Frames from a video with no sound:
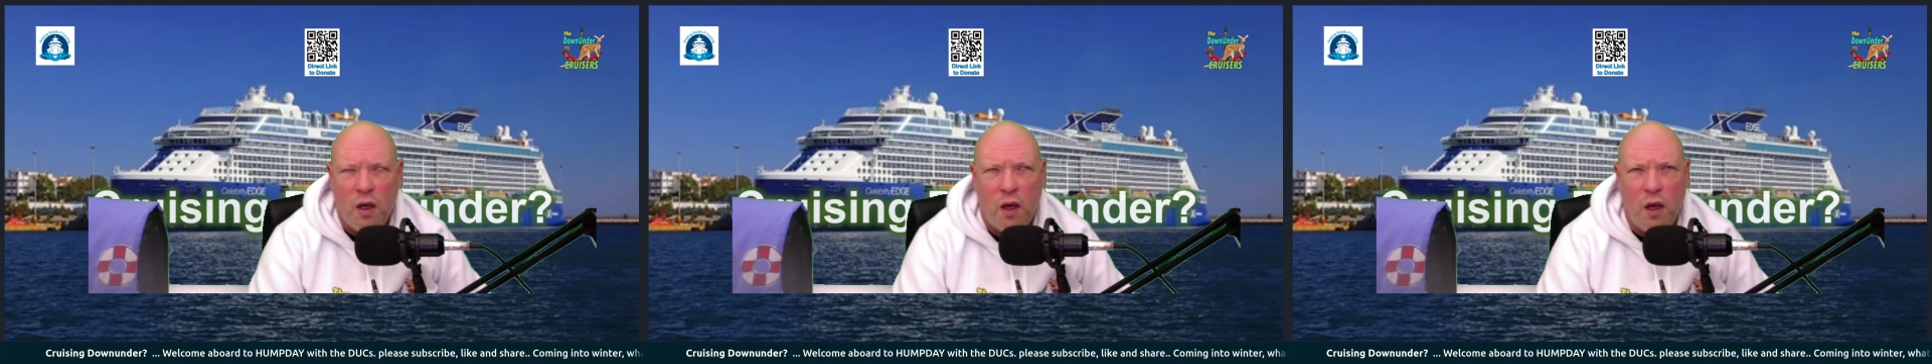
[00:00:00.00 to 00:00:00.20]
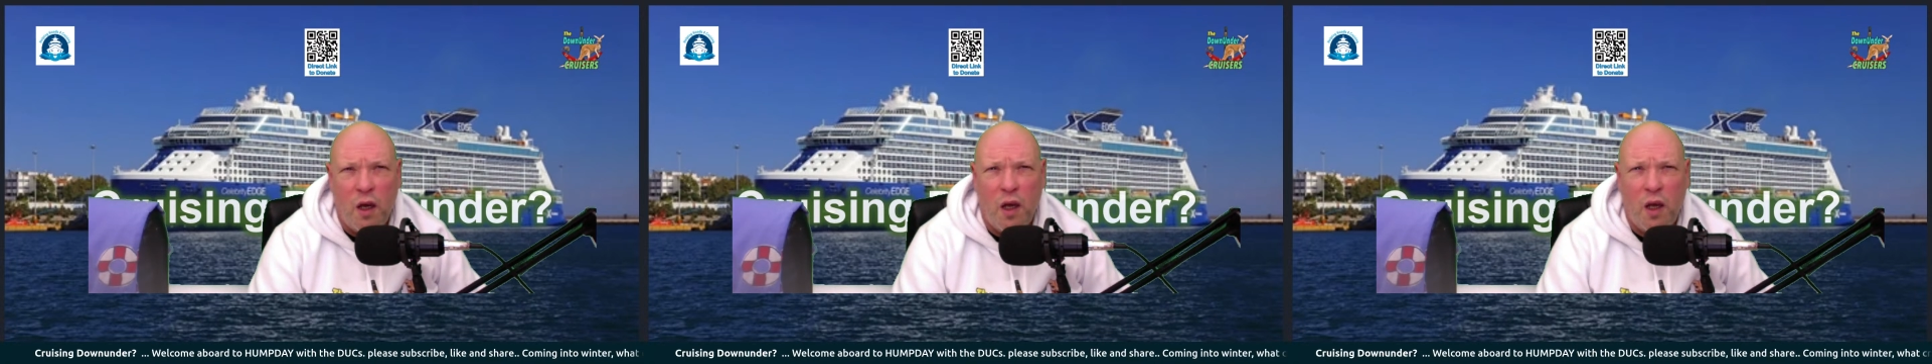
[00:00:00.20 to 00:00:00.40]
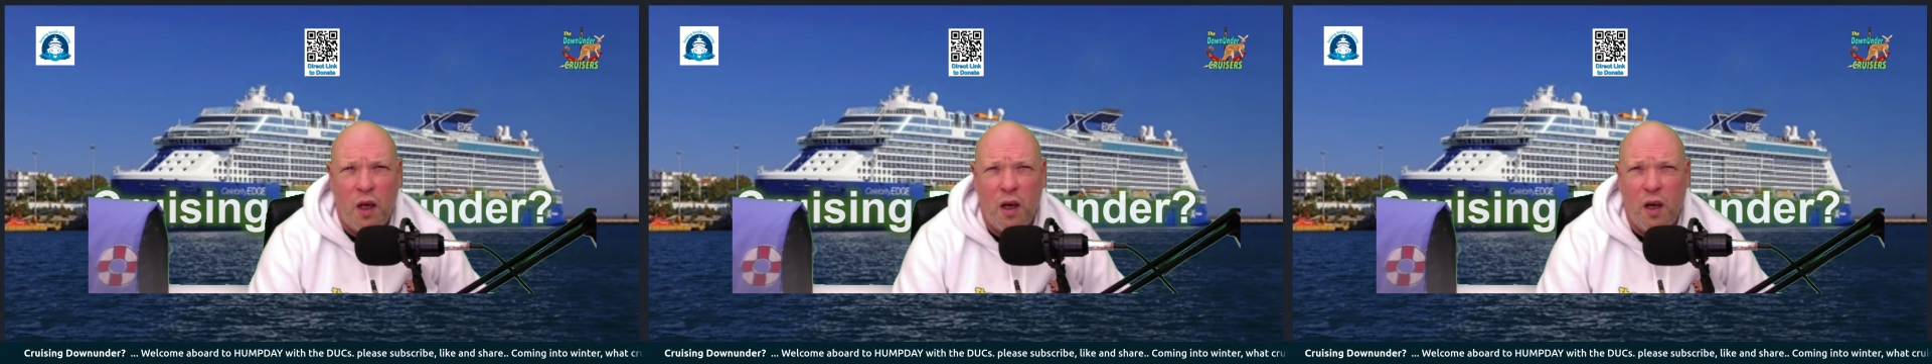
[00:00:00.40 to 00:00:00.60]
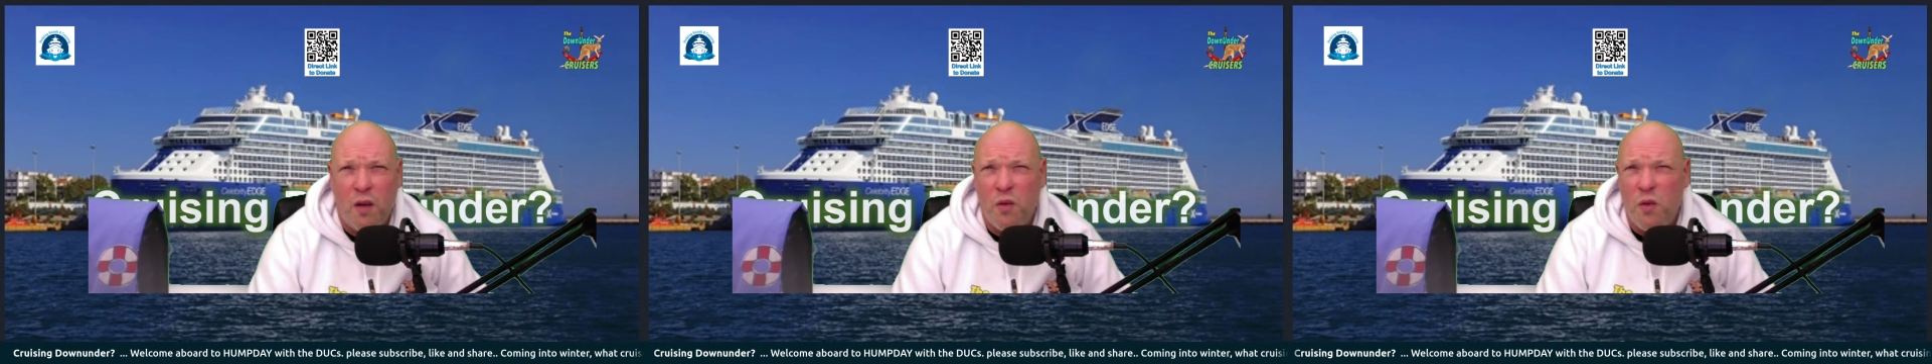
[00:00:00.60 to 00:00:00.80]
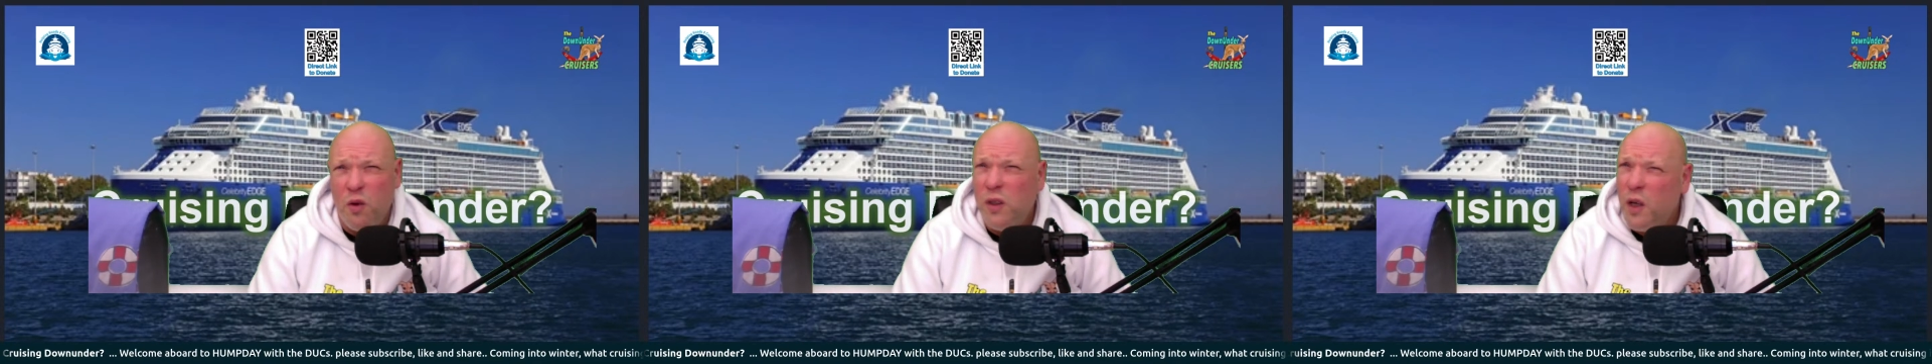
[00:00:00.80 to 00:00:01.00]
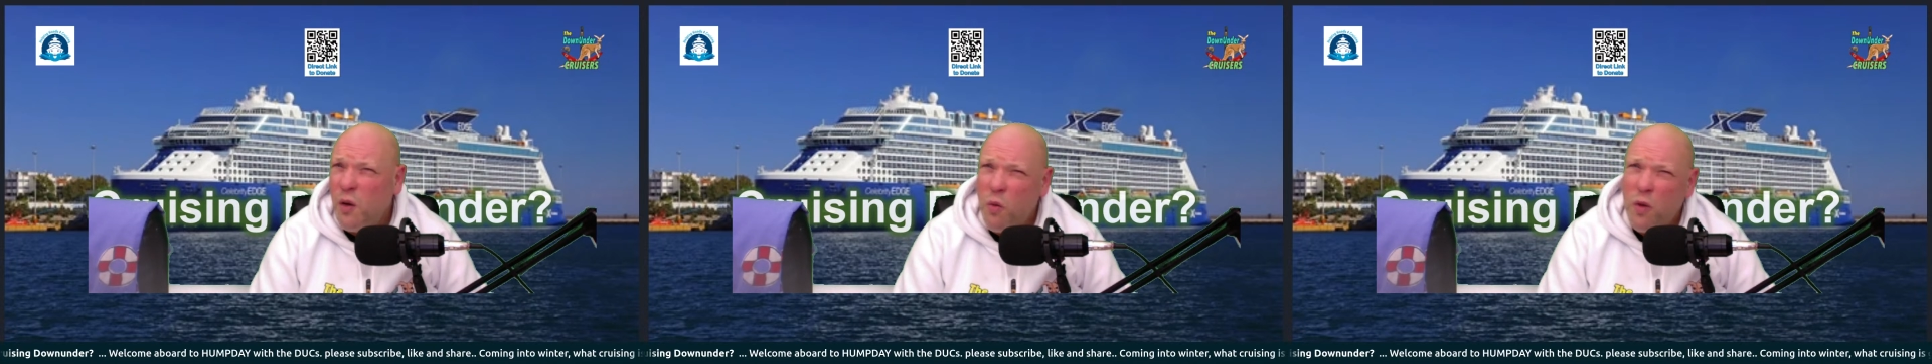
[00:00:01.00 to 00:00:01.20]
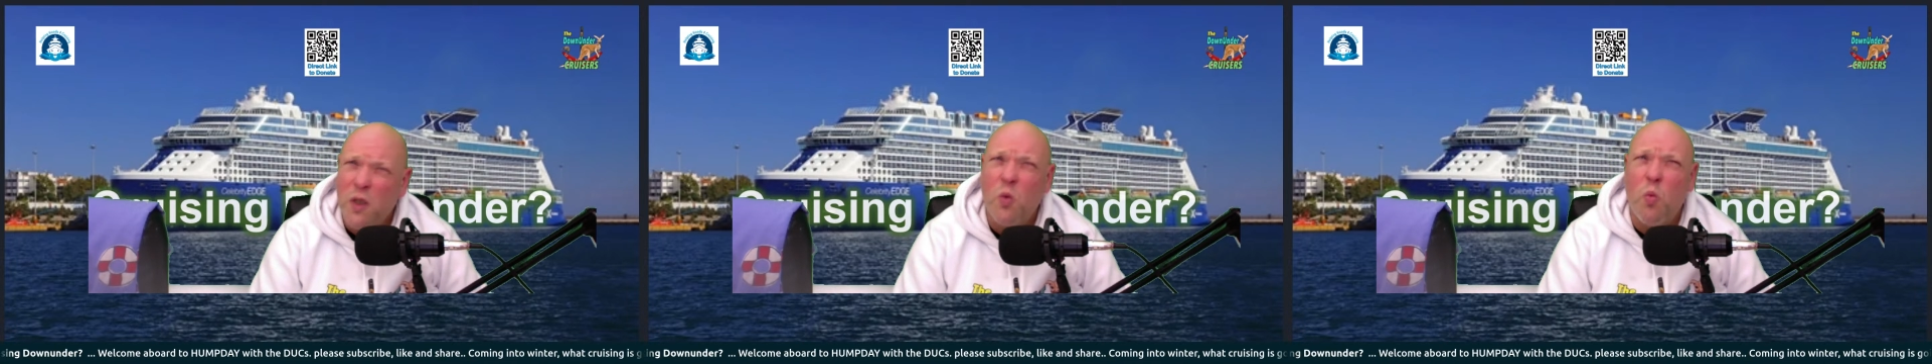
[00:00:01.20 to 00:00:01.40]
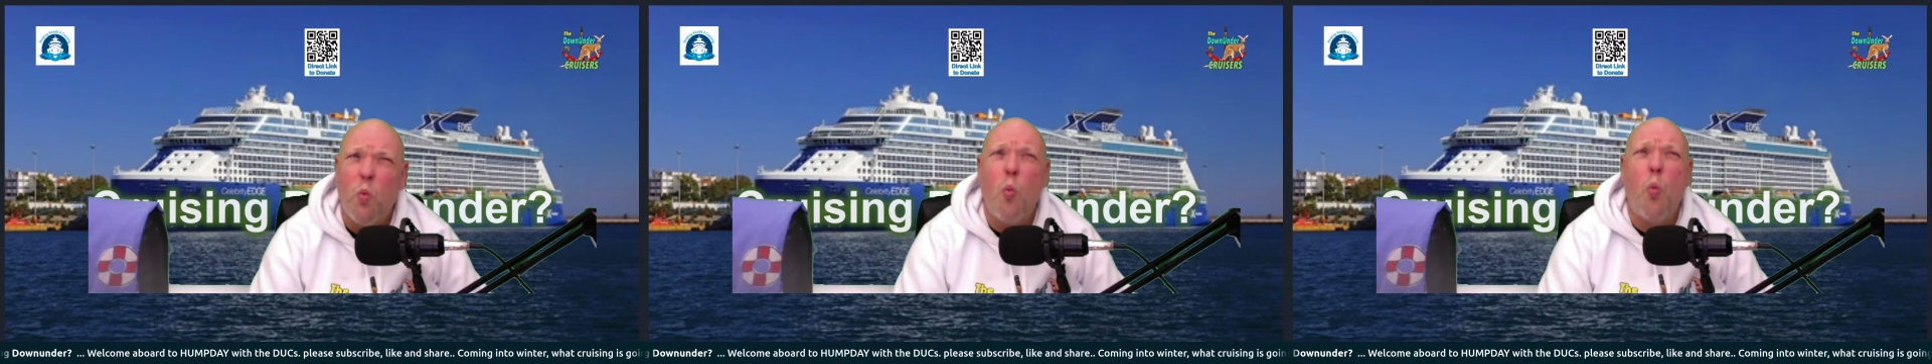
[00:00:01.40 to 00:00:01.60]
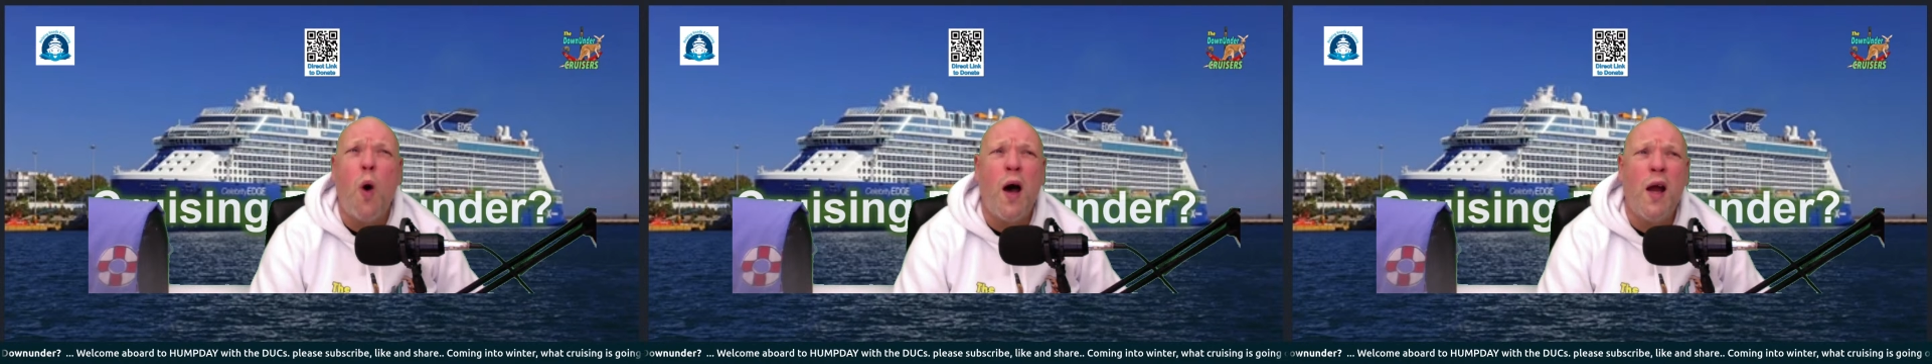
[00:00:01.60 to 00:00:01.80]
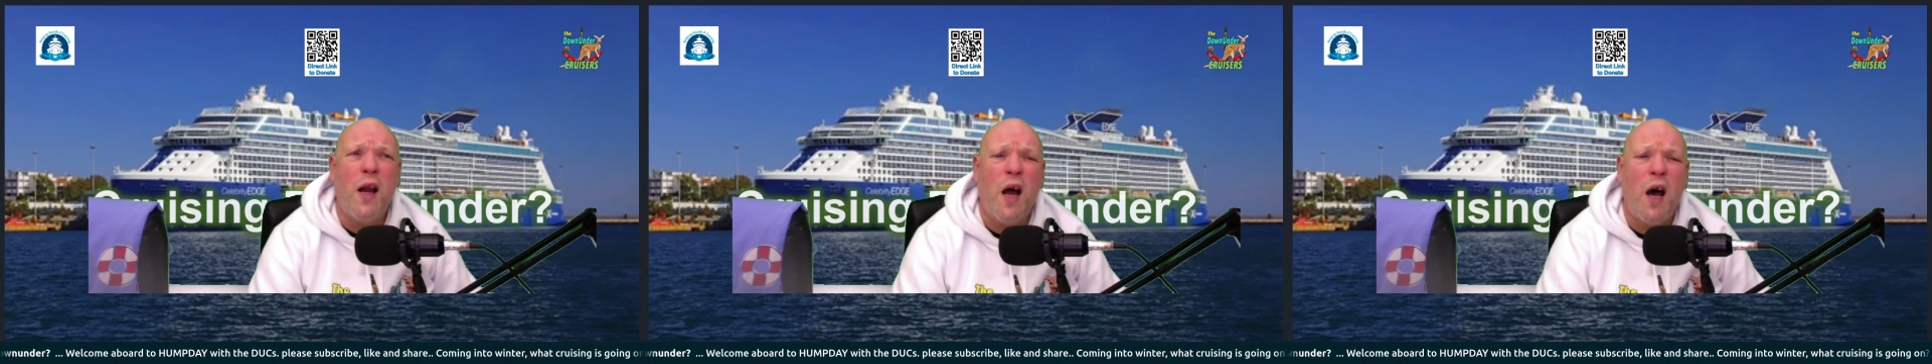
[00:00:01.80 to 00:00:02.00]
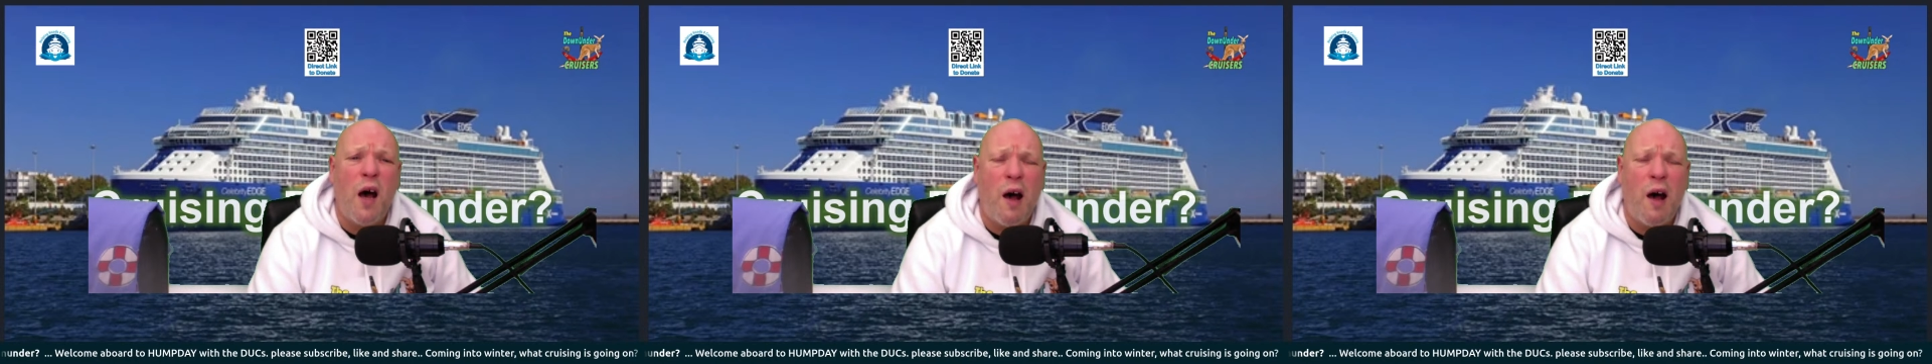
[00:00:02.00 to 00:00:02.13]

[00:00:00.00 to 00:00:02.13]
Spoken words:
and I thought there was one